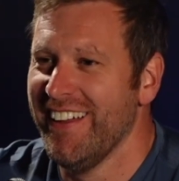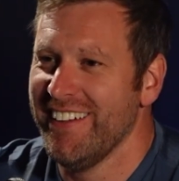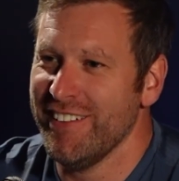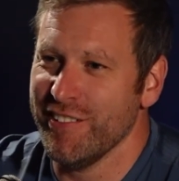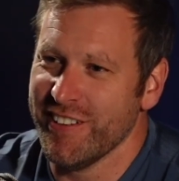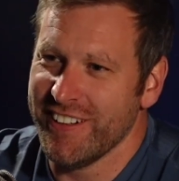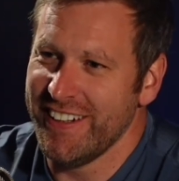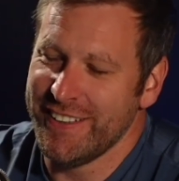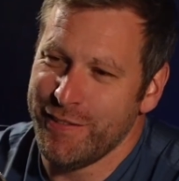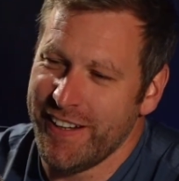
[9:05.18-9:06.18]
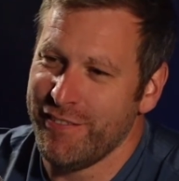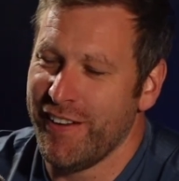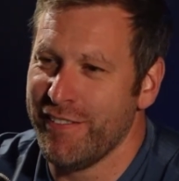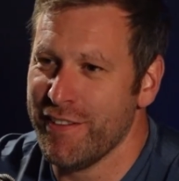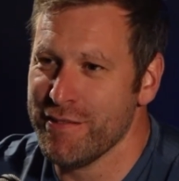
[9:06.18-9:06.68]
you're going to need
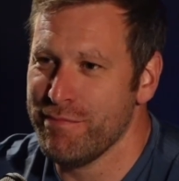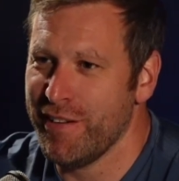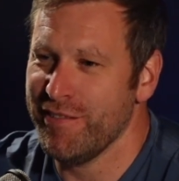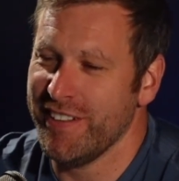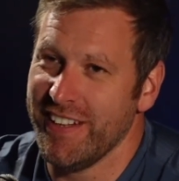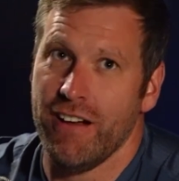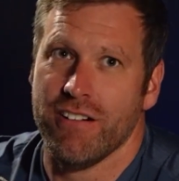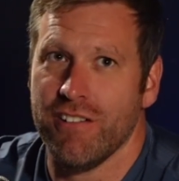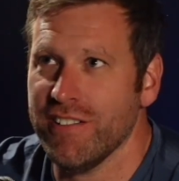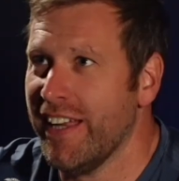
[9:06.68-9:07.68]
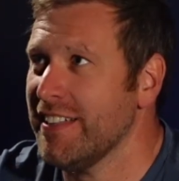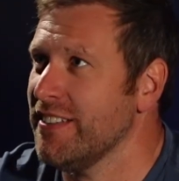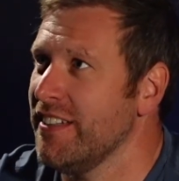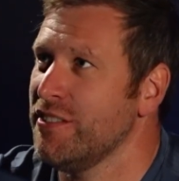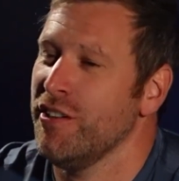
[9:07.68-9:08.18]
£25,000 for each. Oh God,
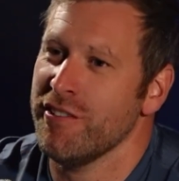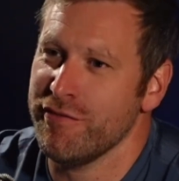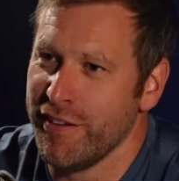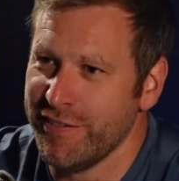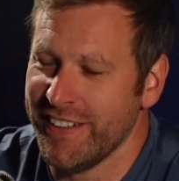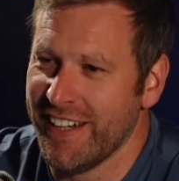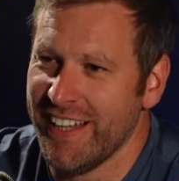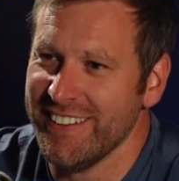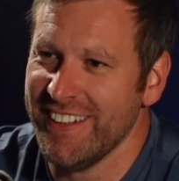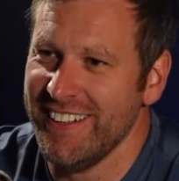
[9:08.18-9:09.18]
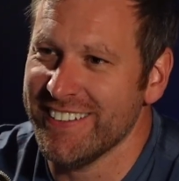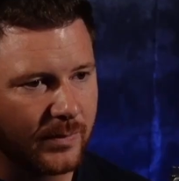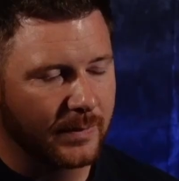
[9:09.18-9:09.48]
that's like 250 grand I need.